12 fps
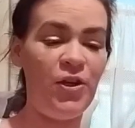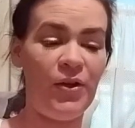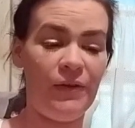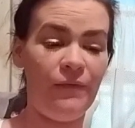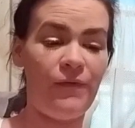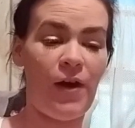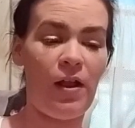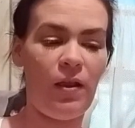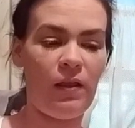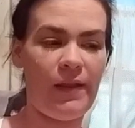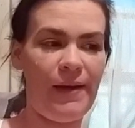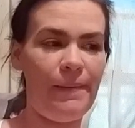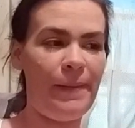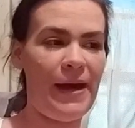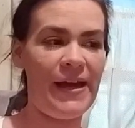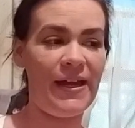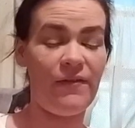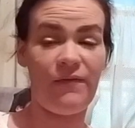you can follow that
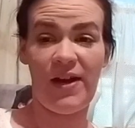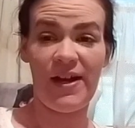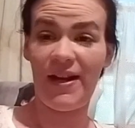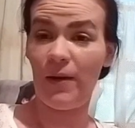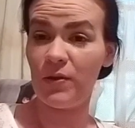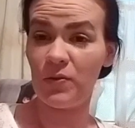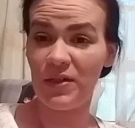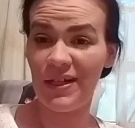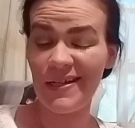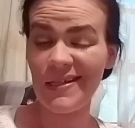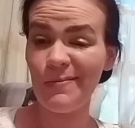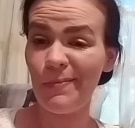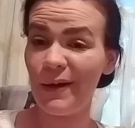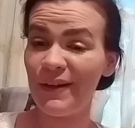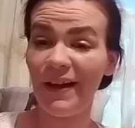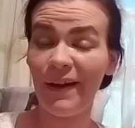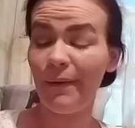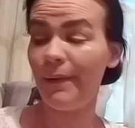back and find out which one it is.
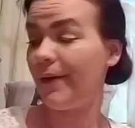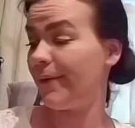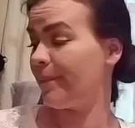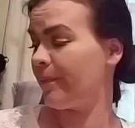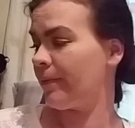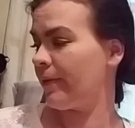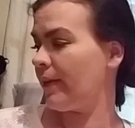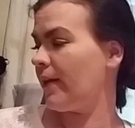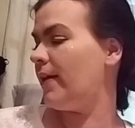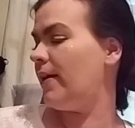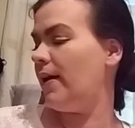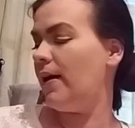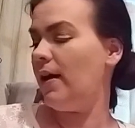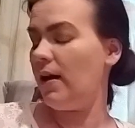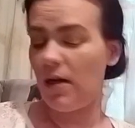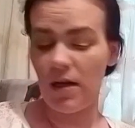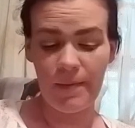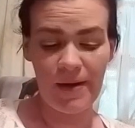But I don't know.
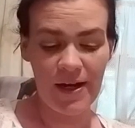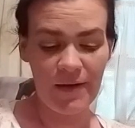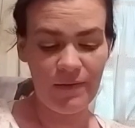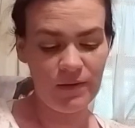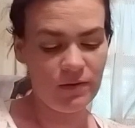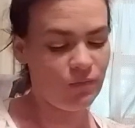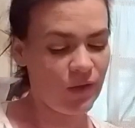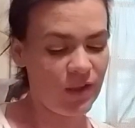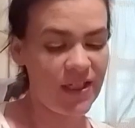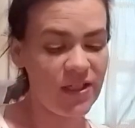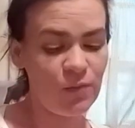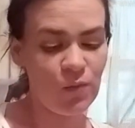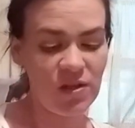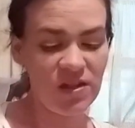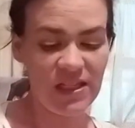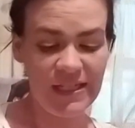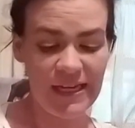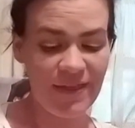I really don't
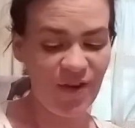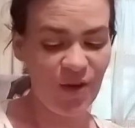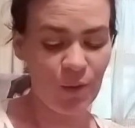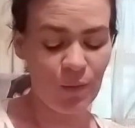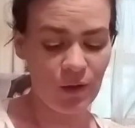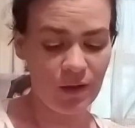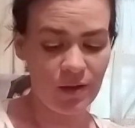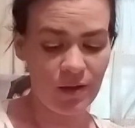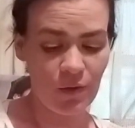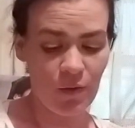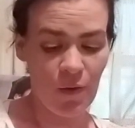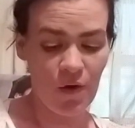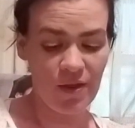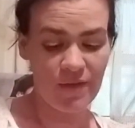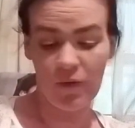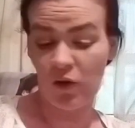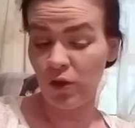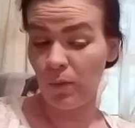want the Death Eater wand or the
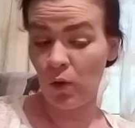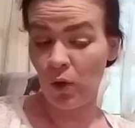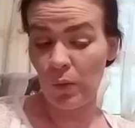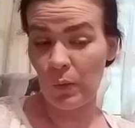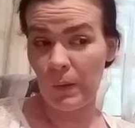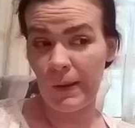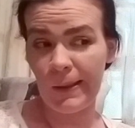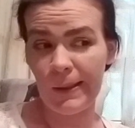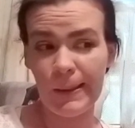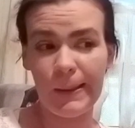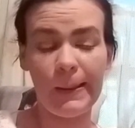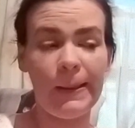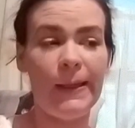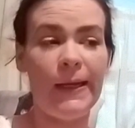Voldemort wand,